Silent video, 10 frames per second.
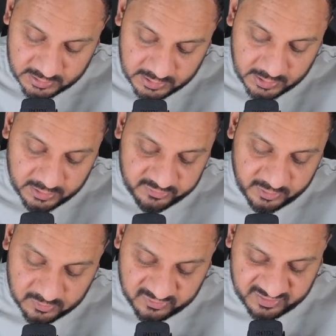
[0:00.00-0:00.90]
So you will
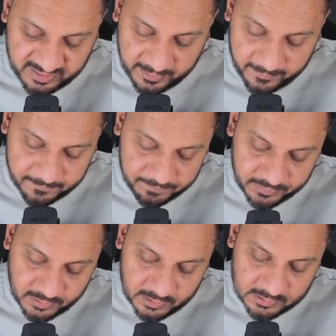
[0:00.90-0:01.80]
say
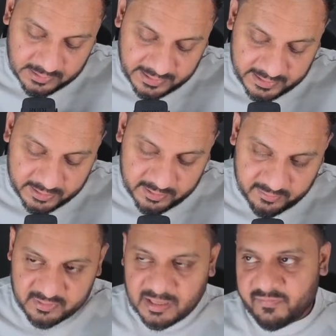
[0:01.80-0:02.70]
that
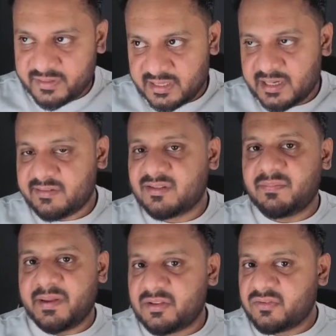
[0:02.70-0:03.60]
now whether it is the
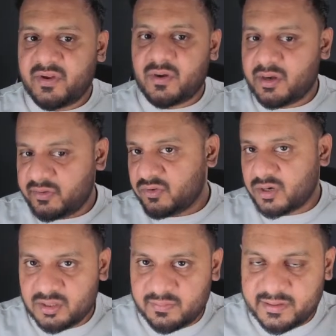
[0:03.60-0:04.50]
best way or it is not the
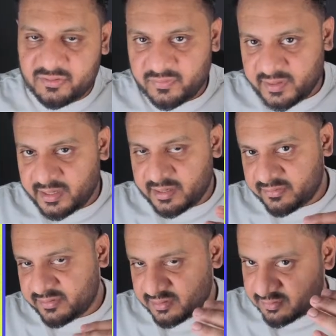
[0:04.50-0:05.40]
best way
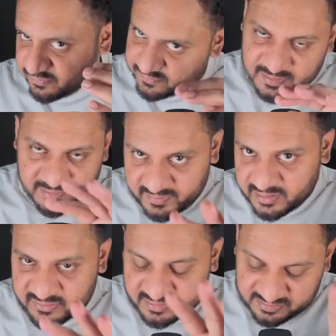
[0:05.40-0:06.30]
we will
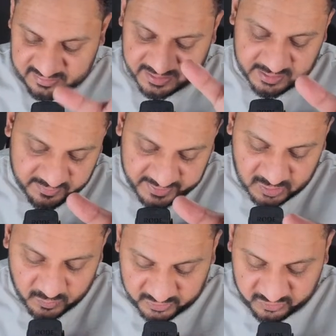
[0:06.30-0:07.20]
discuss that in
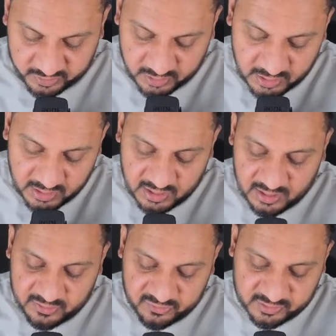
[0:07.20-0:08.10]
evaluation.
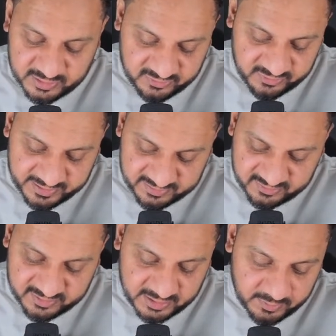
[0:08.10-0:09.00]
So this raises
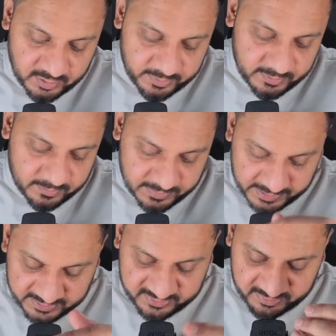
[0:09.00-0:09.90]
the equilibrium
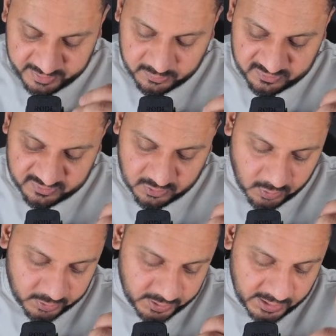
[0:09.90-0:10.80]
price and reduces the
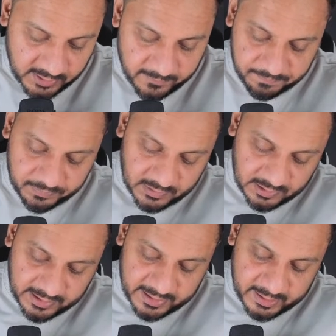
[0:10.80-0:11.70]
quantity,
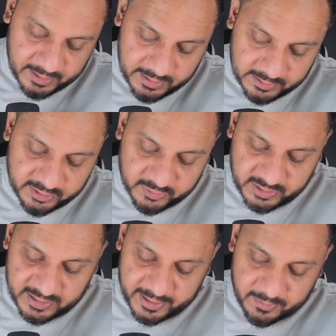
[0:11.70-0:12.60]
and in theory
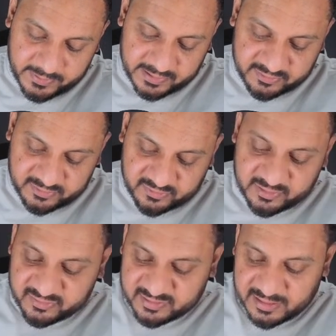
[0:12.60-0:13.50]
higher prices
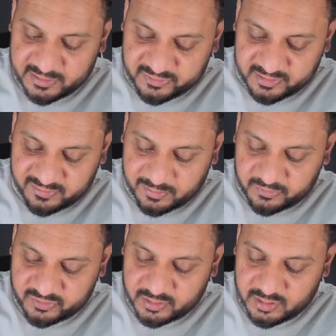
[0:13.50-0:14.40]
discourage consumption.